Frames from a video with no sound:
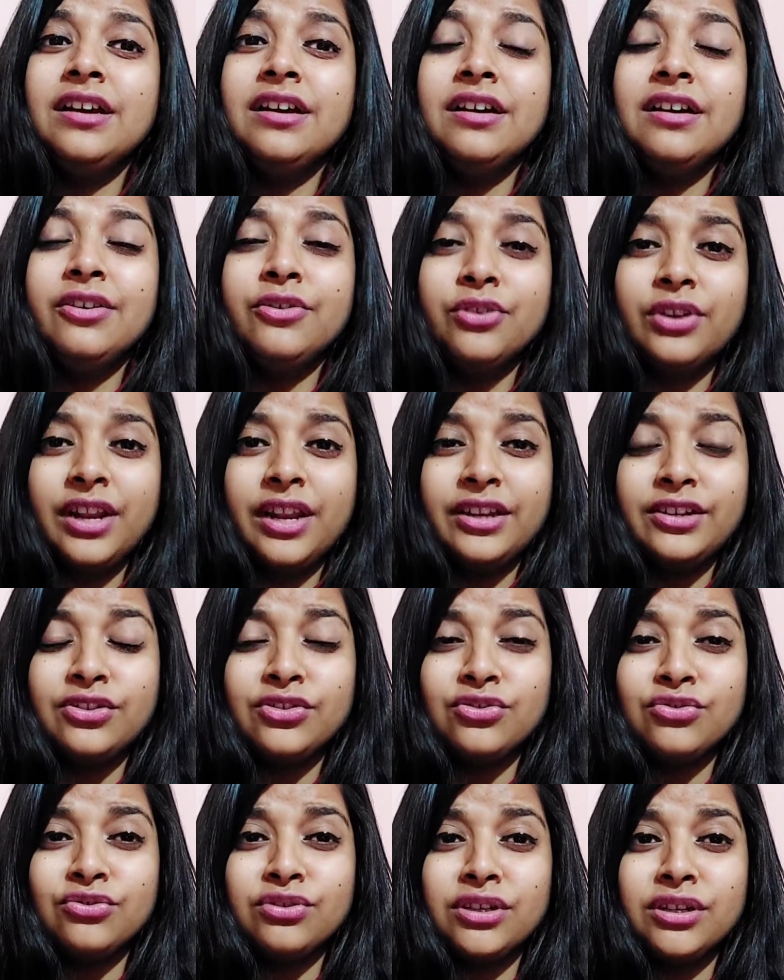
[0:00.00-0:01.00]

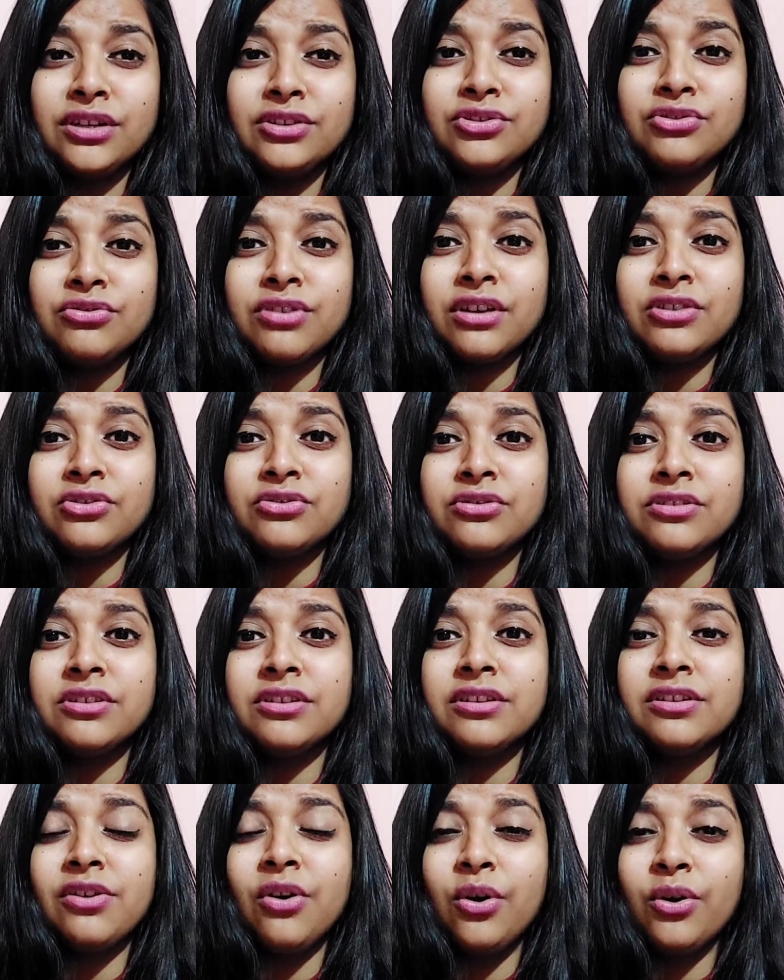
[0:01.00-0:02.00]
related to data structure and
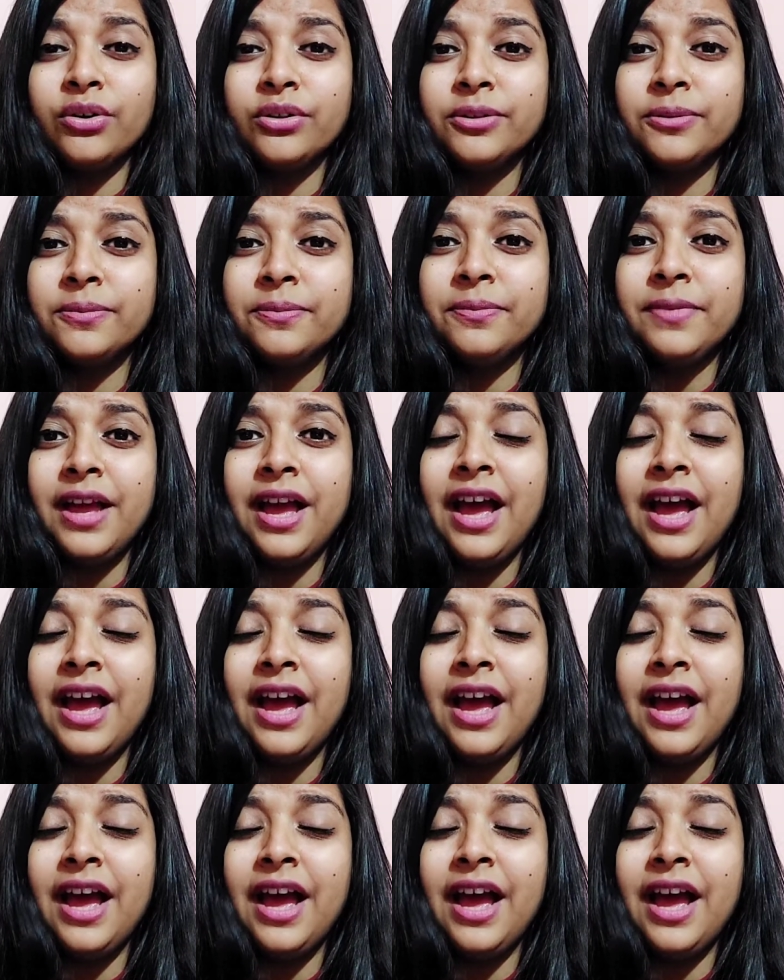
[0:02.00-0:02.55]
algorithm,